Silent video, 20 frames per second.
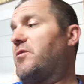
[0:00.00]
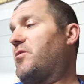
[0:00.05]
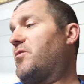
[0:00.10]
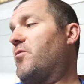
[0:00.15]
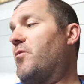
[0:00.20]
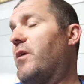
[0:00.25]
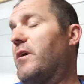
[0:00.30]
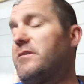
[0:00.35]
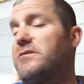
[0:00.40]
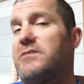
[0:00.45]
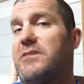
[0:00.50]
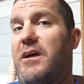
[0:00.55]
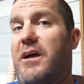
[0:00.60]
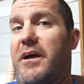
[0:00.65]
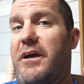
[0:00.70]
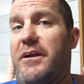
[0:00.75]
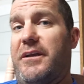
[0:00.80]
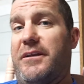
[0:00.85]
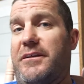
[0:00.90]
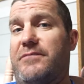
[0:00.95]
go
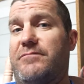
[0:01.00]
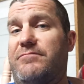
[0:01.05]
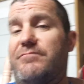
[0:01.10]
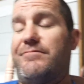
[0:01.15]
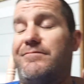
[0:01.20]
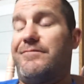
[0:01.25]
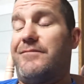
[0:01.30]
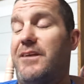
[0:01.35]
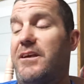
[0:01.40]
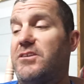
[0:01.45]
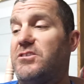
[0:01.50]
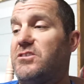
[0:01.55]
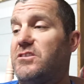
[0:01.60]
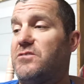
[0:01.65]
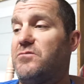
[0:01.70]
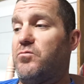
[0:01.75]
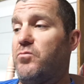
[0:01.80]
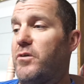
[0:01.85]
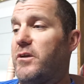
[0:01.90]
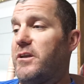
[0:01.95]
outside and it's
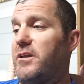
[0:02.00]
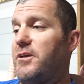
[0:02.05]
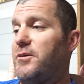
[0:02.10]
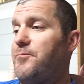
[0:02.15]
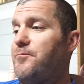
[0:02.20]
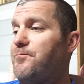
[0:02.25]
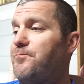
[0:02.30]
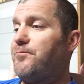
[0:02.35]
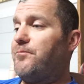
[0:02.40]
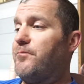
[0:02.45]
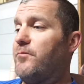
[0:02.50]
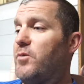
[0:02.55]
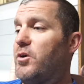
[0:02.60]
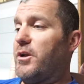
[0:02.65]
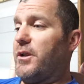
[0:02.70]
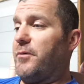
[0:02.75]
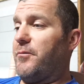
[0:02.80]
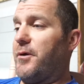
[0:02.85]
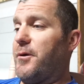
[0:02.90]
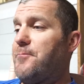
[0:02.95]
just windy. But
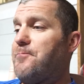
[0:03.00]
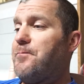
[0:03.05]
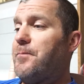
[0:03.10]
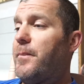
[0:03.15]
anyway.